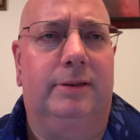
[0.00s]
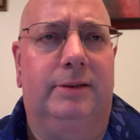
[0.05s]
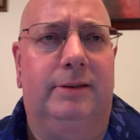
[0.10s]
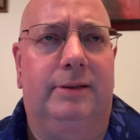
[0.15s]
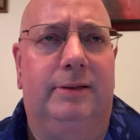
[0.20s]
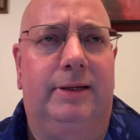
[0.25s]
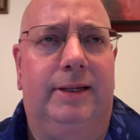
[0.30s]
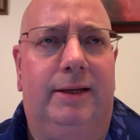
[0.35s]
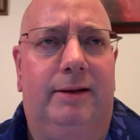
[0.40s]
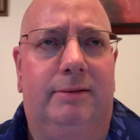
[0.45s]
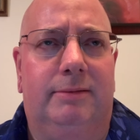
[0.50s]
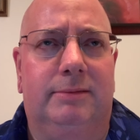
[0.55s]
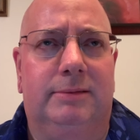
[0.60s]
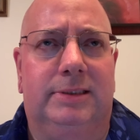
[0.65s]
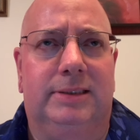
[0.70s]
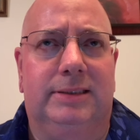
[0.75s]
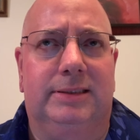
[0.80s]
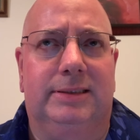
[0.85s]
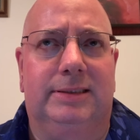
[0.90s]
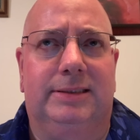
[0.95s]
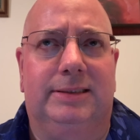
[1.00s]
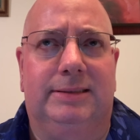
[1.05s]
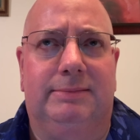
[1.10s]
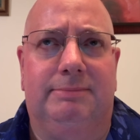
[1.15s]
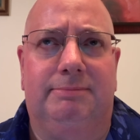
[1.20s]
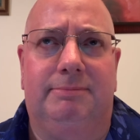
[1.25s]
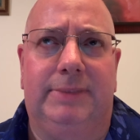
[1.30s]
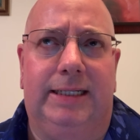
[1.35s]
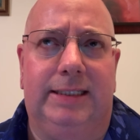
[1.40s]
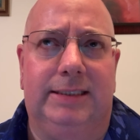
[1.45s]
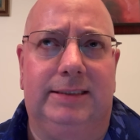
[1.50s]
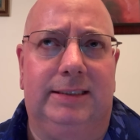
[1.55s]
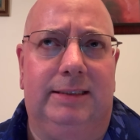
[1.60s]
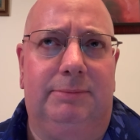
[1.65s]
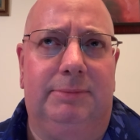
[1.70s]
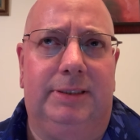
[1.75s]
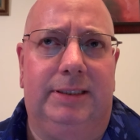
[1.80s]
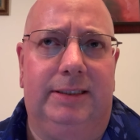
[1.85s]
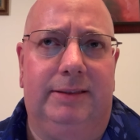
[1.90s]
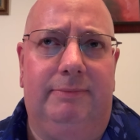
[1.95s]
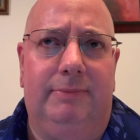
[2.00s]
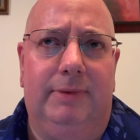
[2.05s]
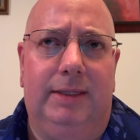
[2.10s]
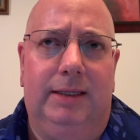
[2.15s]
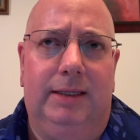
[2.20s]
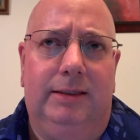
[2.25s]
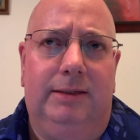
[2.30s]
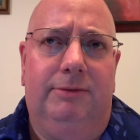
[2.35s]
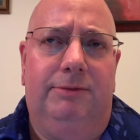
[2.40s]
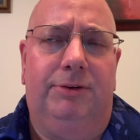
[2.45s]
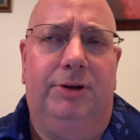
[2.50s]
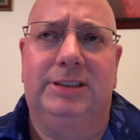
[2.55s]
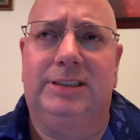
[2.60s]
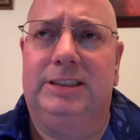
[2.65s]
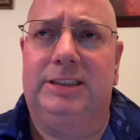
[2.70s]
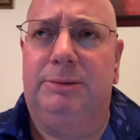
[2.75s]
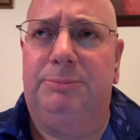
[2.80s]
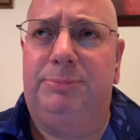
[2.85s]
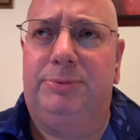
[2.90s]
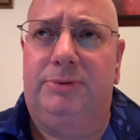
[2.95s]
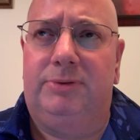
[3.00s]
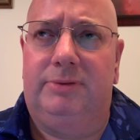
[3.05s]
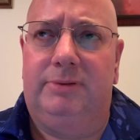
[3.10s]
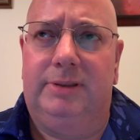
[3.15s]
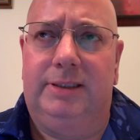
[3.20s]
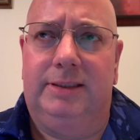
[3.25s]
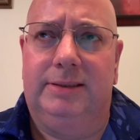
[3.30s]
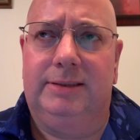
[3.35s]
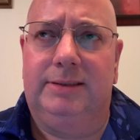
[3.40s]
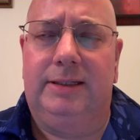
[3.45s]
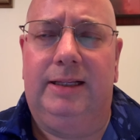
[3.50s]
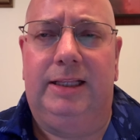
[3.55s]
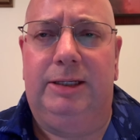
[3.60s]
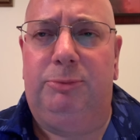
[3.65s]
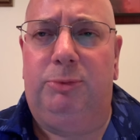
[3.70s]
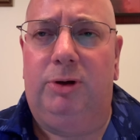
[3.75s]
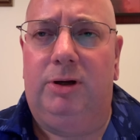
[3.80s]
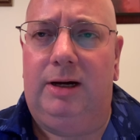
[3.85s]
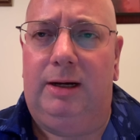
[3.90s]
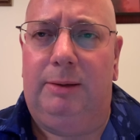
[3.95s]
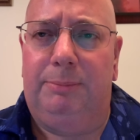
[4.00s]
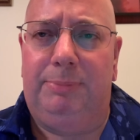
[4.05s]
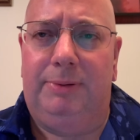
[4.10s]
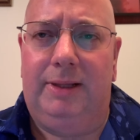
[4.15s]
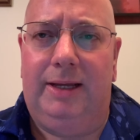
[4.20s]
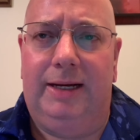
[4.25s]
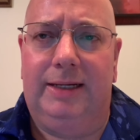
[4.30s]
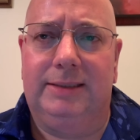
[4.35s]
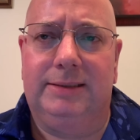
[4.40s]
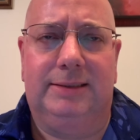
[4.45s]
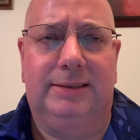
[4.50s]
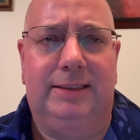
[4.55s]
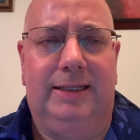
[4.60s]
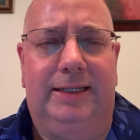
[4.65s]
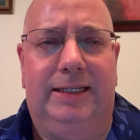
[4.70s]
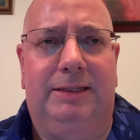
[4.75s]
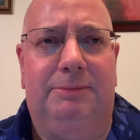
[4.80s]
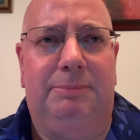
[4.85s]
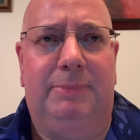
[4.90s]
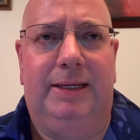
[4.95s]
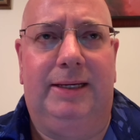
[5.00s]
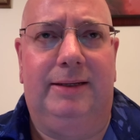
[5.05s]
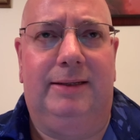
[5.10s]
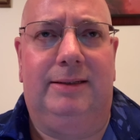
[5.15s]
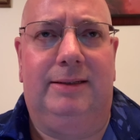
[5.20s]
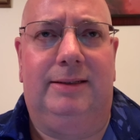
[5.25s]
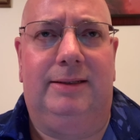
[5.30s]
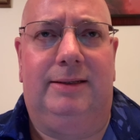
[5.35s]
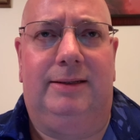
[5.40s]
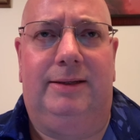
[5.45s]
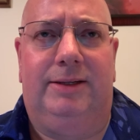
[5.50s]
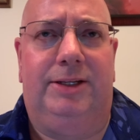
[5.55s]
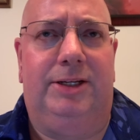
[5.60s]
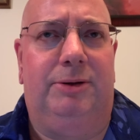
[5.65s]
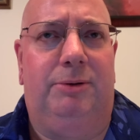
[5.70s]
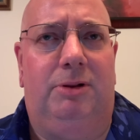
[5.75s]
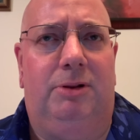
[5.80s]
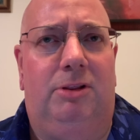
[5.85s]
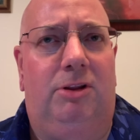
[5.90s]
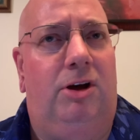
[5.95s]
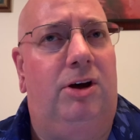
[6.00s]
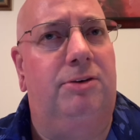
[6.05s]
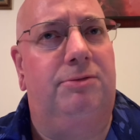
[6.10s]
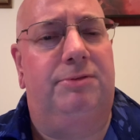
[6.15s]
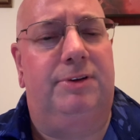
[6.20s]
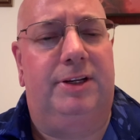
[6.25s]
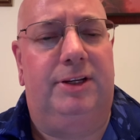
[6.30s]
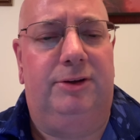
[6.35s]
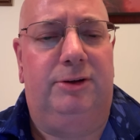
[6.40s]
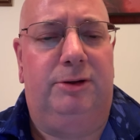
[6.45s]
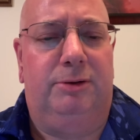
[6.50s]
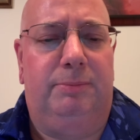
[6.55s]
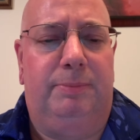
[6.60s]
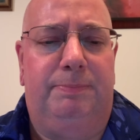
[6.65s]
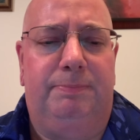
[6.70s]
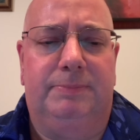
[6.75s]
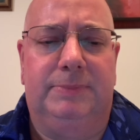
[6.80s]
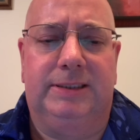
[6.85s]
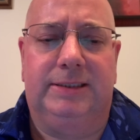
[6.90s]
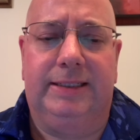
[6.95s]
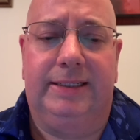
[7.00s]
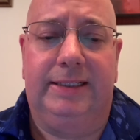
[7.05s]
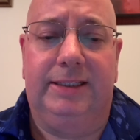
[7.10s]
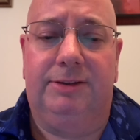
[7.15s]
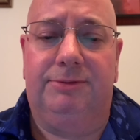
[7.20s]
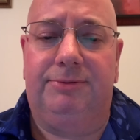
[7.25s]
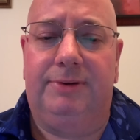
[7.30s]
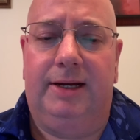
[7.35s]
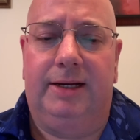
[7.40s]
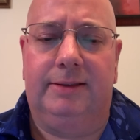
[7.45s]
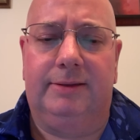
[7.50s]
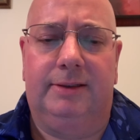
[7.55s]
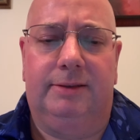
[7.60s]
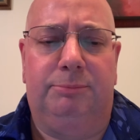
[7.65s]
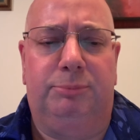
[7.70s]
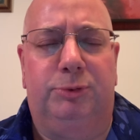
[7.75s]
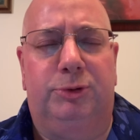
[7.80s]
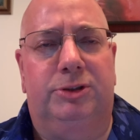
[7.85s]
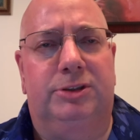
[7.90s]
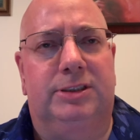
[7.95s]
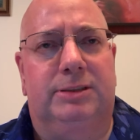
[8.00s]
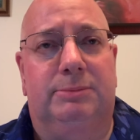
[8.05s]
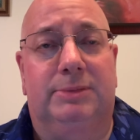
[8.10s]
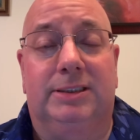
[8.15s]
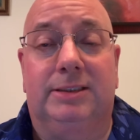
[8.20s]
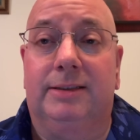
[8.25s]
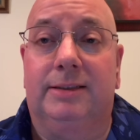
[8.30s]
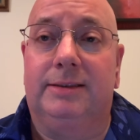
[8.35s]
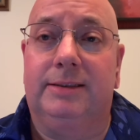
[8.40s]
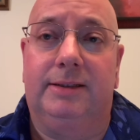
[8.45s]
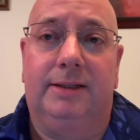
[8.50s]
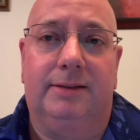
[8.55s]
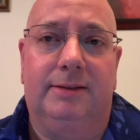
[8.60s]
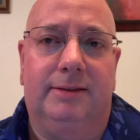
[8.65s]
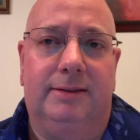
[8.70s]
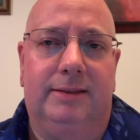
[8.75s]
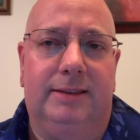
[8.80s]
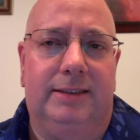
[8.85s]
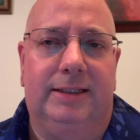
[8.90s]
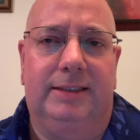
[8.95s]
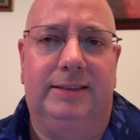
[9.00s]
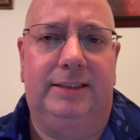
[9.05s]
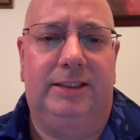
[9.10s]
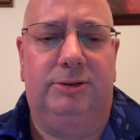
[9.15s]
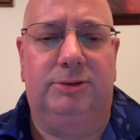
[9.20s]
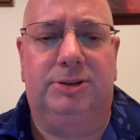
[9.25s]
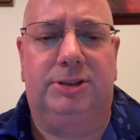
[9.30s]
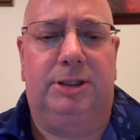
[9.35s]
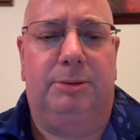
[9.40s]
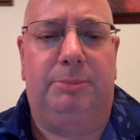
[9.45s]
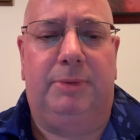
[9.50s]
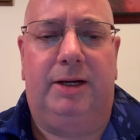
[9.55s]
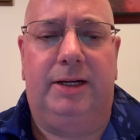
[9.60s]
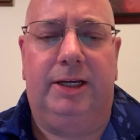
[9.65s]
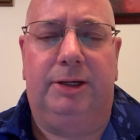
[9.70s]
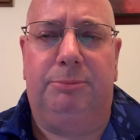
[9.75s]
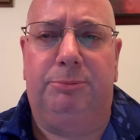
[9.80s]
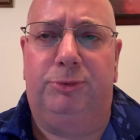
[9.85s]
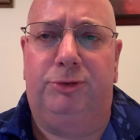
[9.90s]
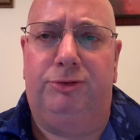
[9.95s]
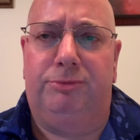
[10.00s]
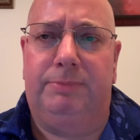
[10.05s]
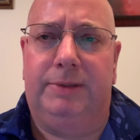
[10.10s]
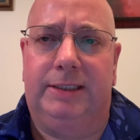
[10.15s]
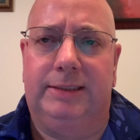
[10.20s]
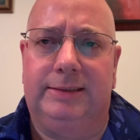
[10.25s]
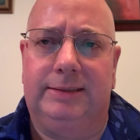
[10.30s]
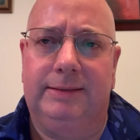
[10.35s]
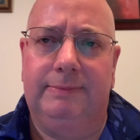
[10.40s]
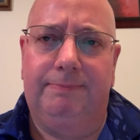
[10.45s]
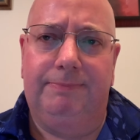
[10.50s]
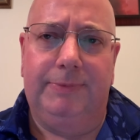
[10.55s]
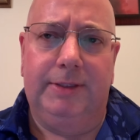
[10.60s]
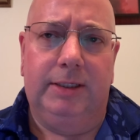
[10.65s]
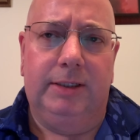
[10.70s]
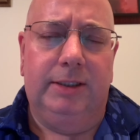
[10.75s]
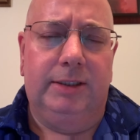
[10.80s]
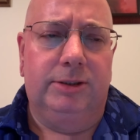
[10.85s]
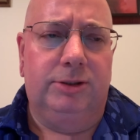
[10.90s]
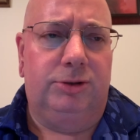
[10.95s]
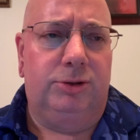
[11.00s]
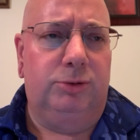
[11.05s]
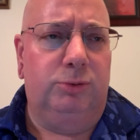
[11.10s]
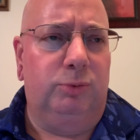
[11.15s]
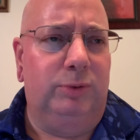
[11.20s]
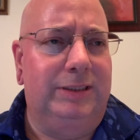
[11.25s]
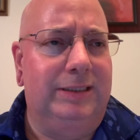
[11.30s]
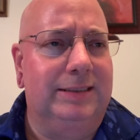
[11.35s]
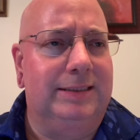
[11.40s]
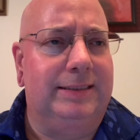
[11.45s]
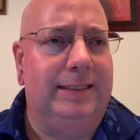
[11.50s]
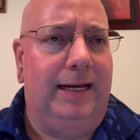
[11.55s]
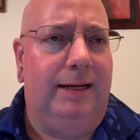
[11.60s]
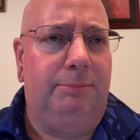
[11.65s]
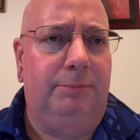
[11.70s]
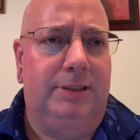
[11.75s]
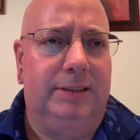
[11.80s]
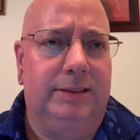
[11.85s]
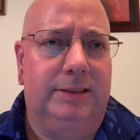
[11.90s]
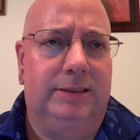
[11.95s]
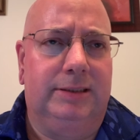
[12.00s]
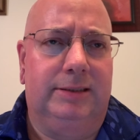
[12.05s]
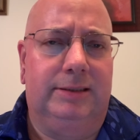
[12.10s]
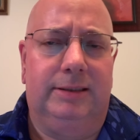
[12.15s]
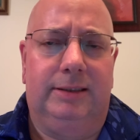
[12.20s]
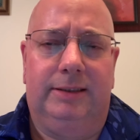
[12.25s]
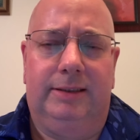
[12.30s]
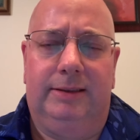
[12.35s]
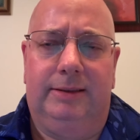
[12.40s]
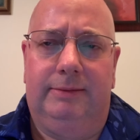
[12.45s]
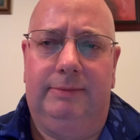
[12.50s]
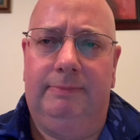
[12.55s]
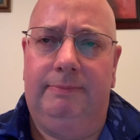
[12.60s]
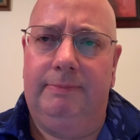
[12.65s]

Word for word: Now, to make something very simple, uh, slightly more complex, I can make uh, you know, a long video stating the fact that Buddhism is nothing other than a neo-Sramanic movement to reestablish uh,